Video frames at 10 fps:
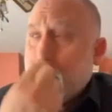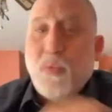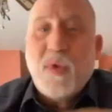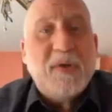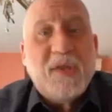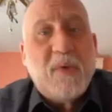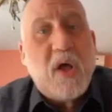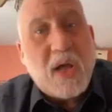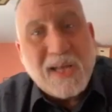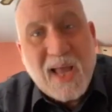We put them
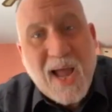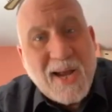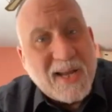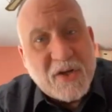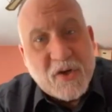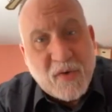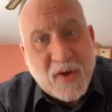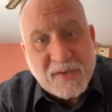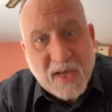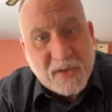all online at
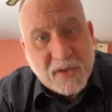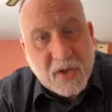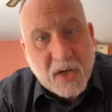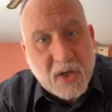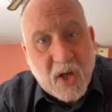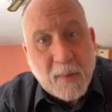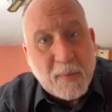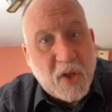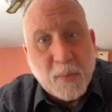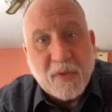getyourdrugstested.com
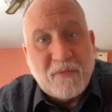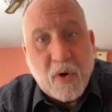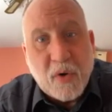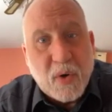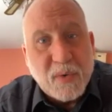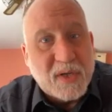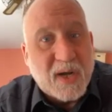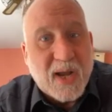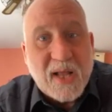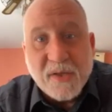along with photos and
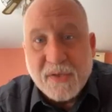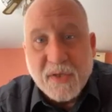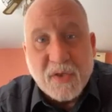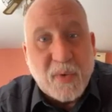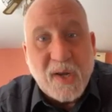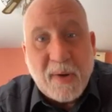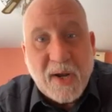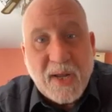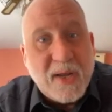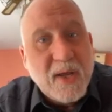analysis. So
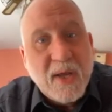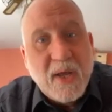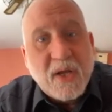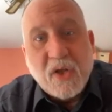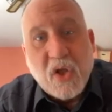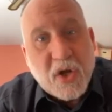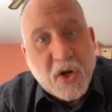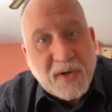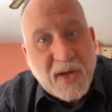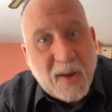anybody can look at
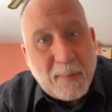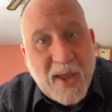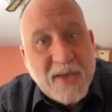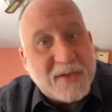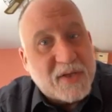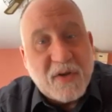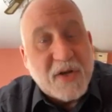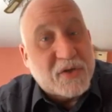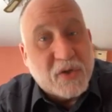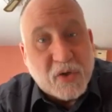our database.
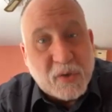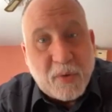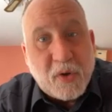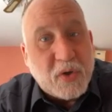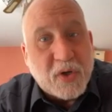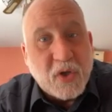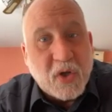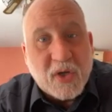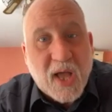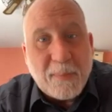It's searchable. You can
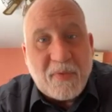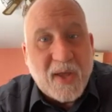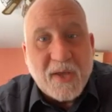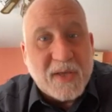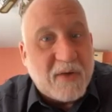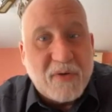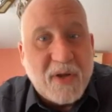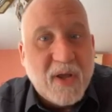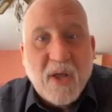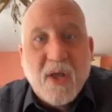look up things,
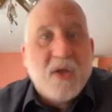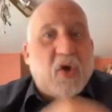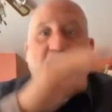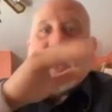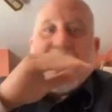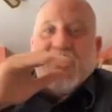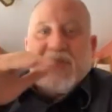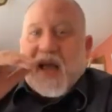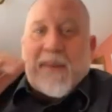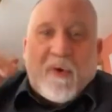every cocaine
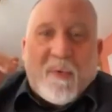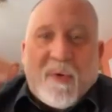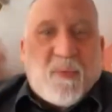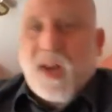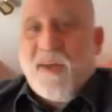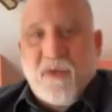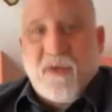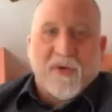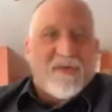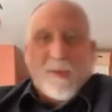sample with whatever
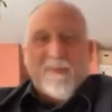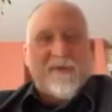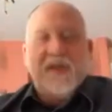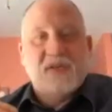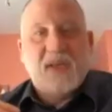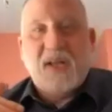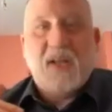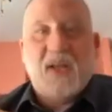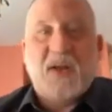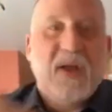other substance is in
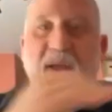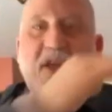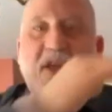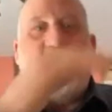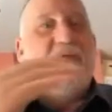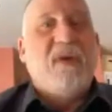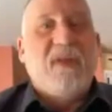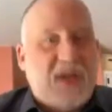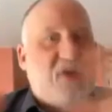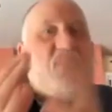it, or you can
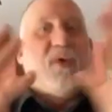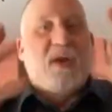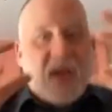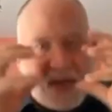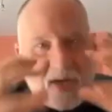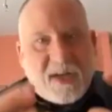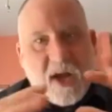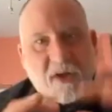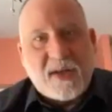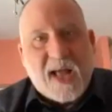really do a
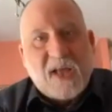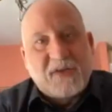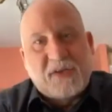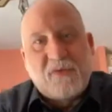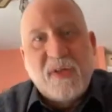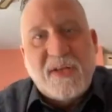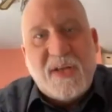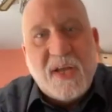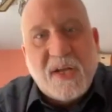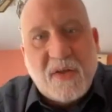detailed analysis and really
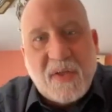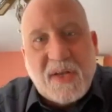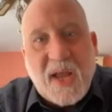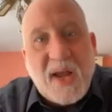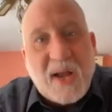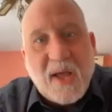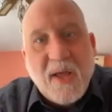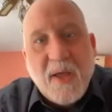dig into the data.